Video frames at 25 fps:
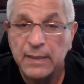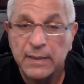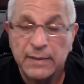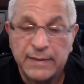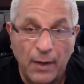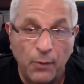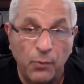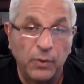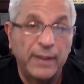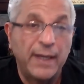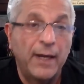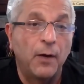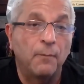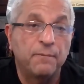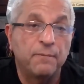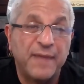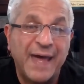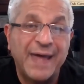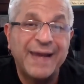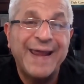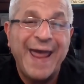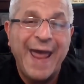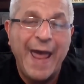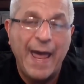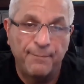that will help
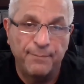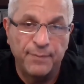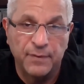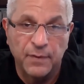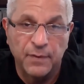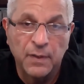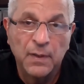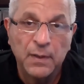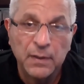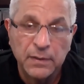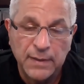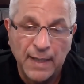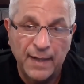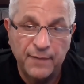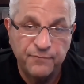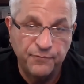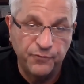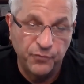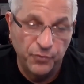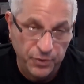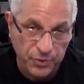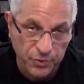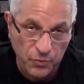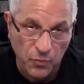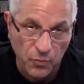that happen not
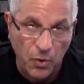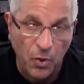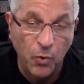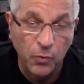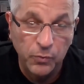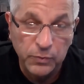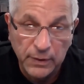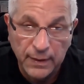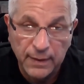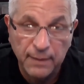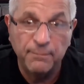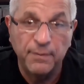for you only,